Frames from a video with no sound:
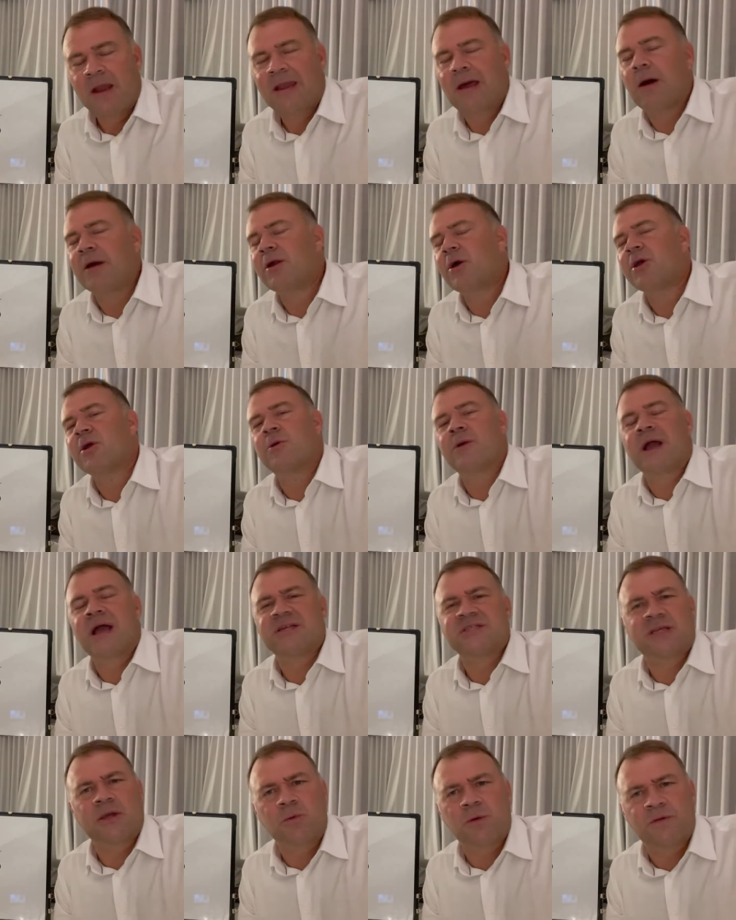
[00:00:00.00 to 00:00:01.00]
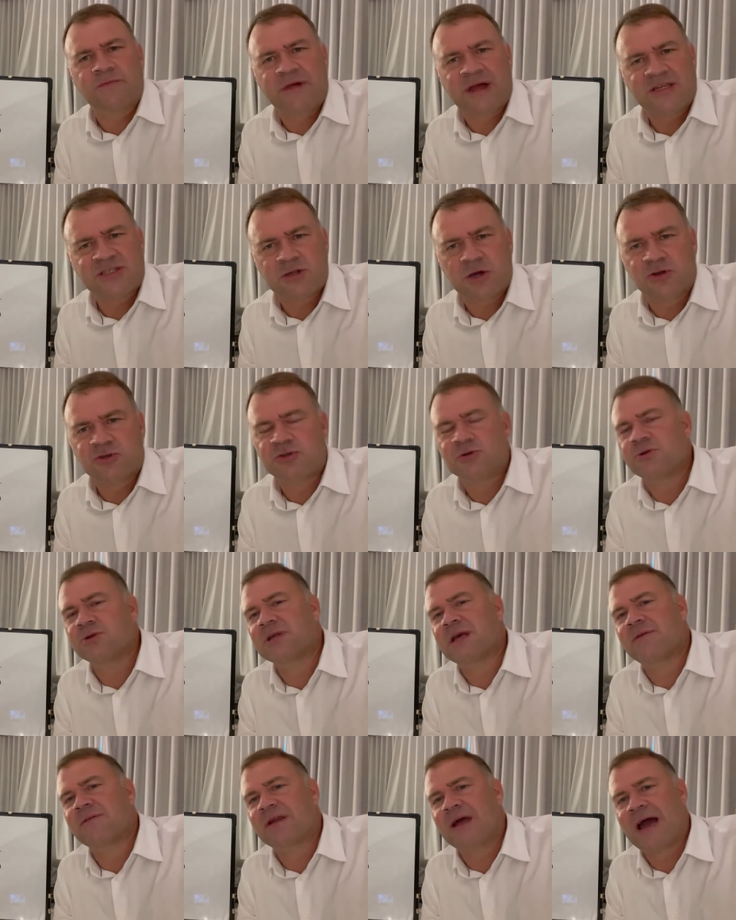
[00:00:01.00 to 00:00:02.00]
Now, I know you're asking, well, if that's all true,
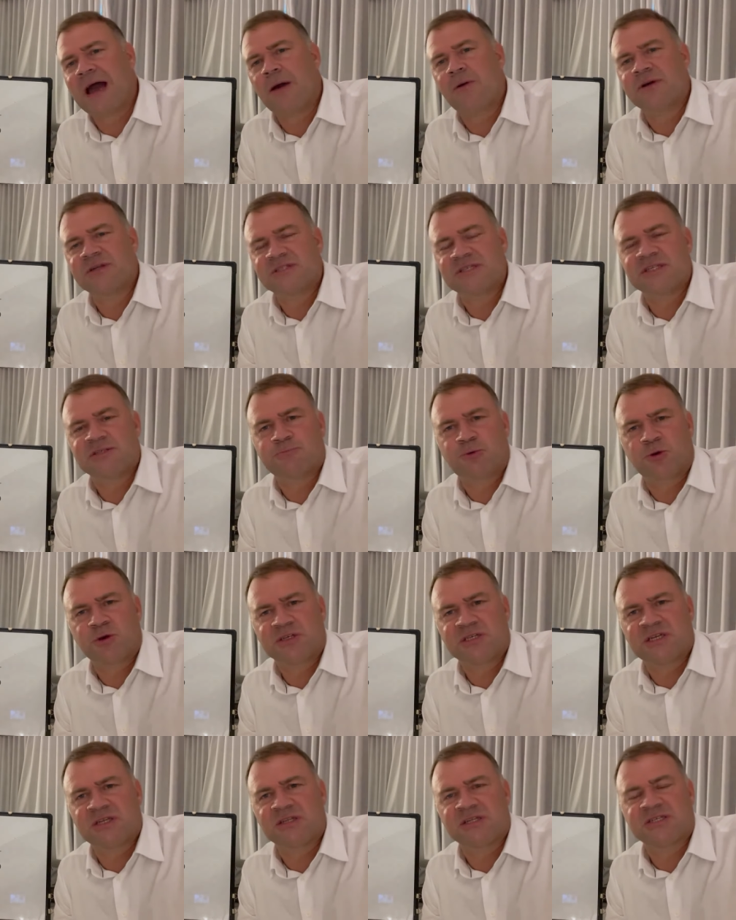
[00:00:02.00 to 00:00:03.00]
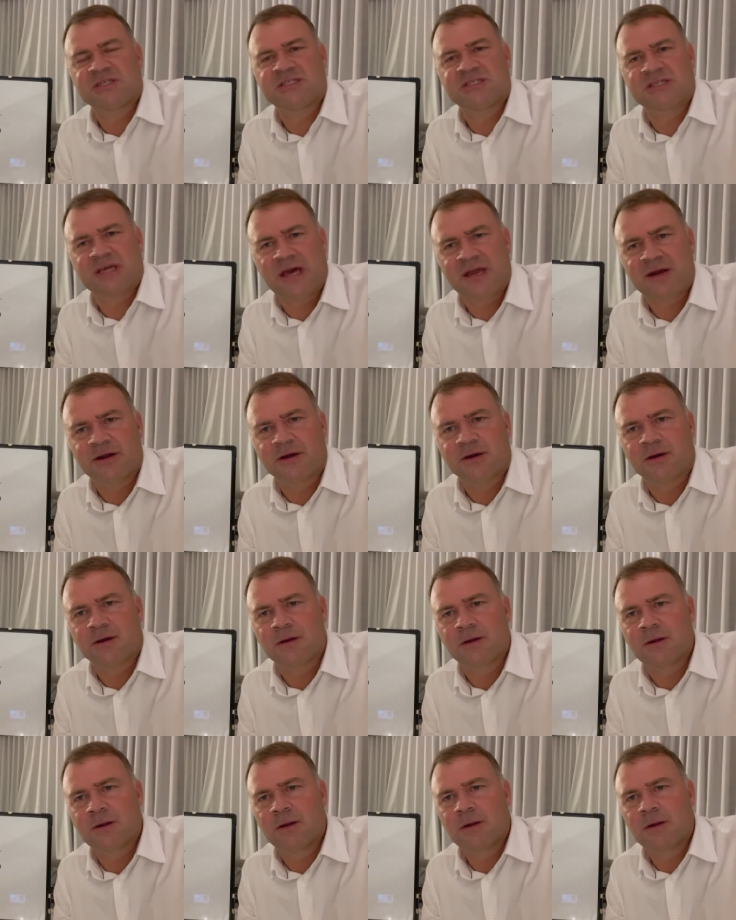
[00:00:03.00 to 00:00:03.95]
David, how is this person the senator